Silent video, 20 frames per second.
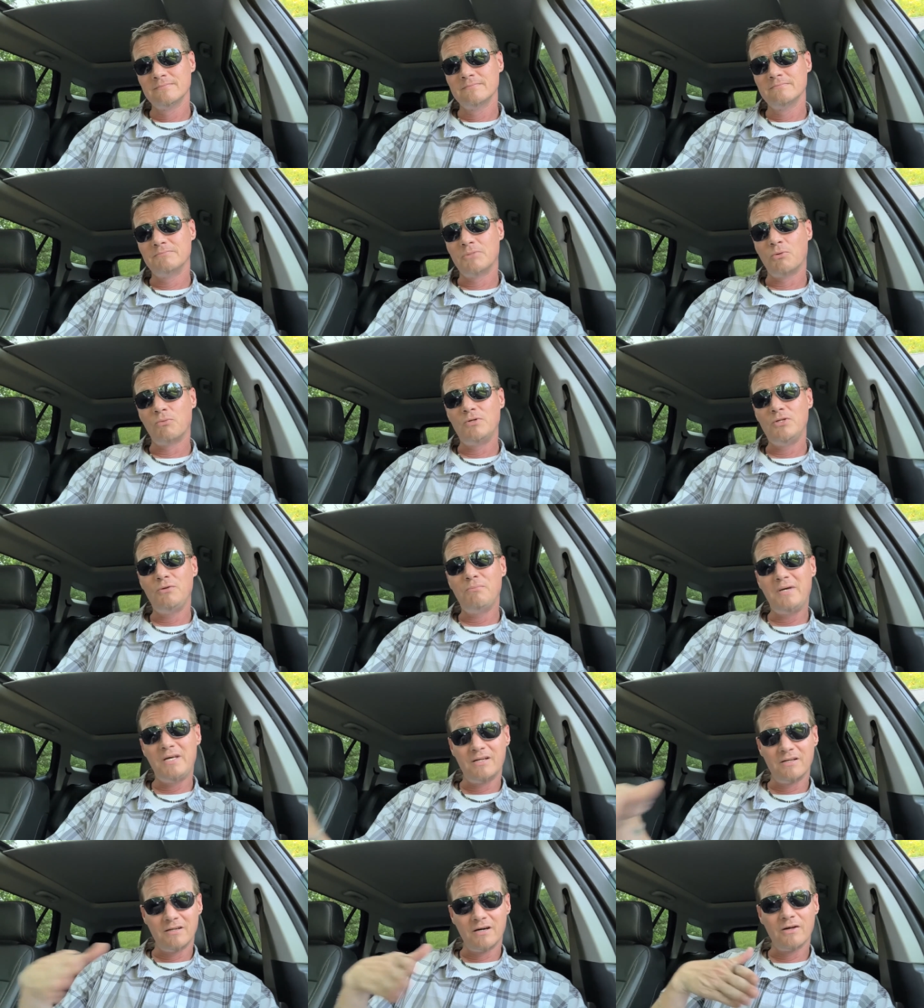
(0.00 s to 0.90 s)
But when you
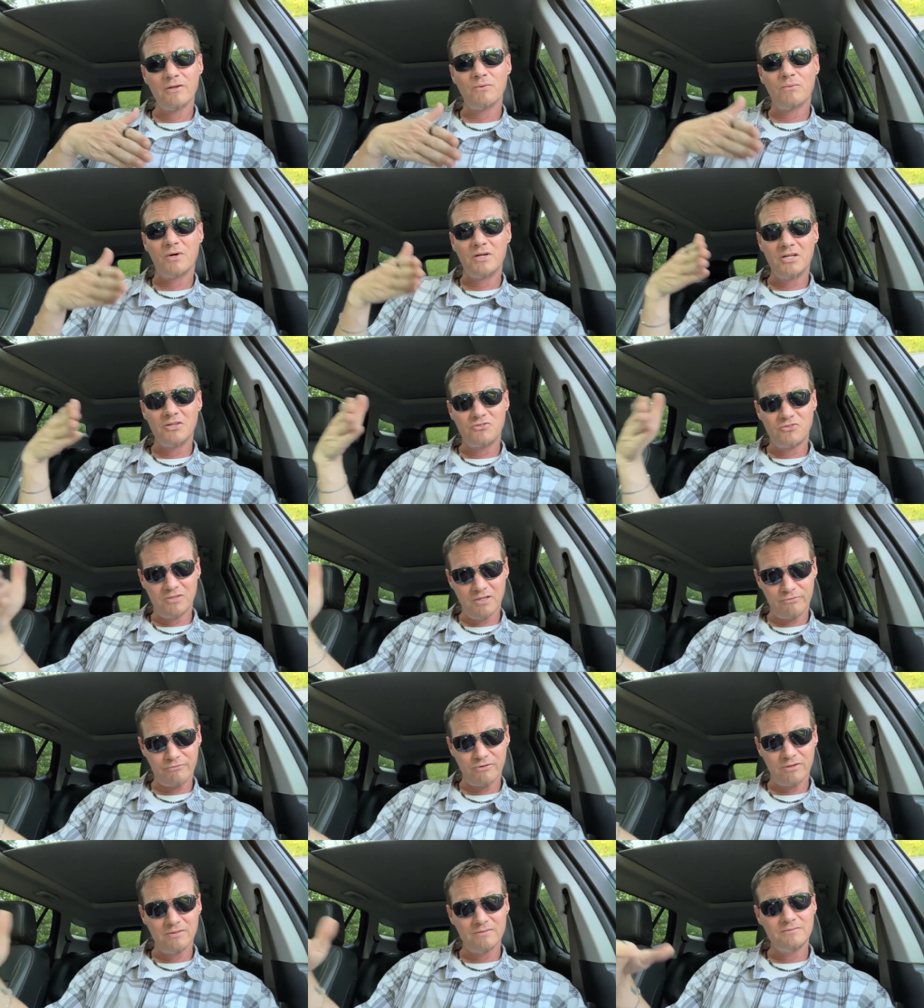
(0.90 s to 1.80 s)
meet another one that's
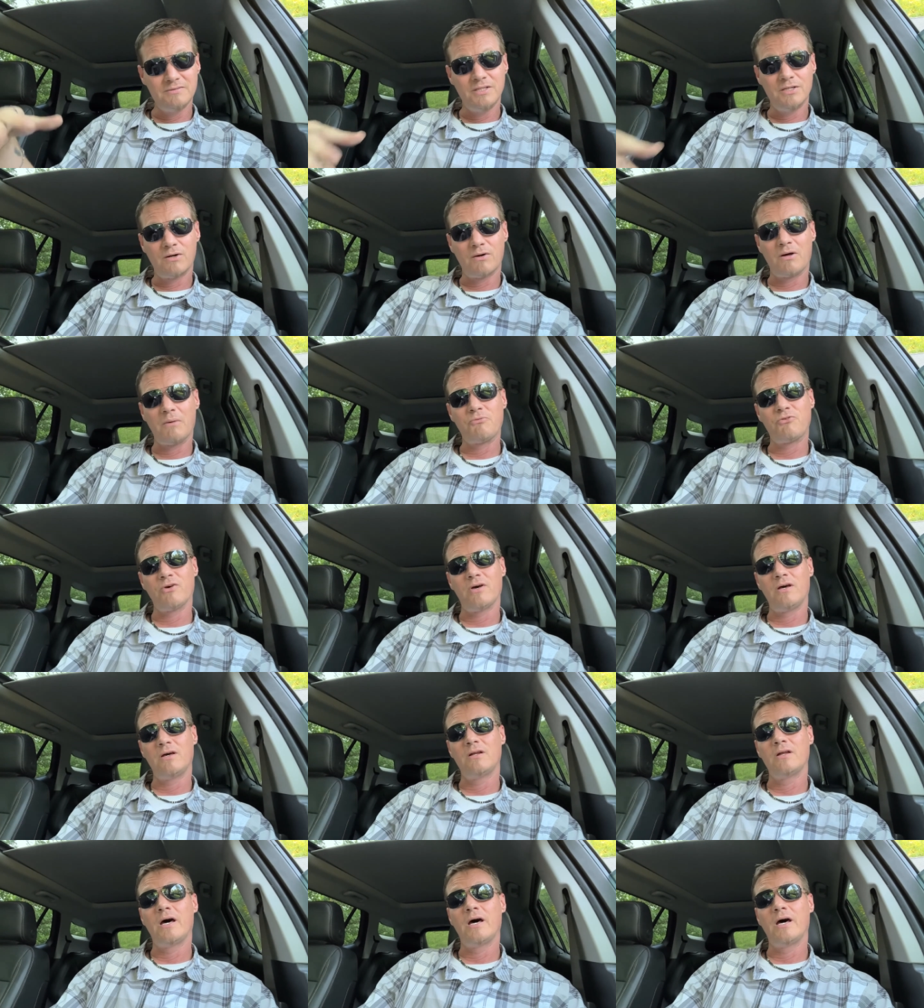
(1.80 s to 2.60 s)
different, you know what I'm saying?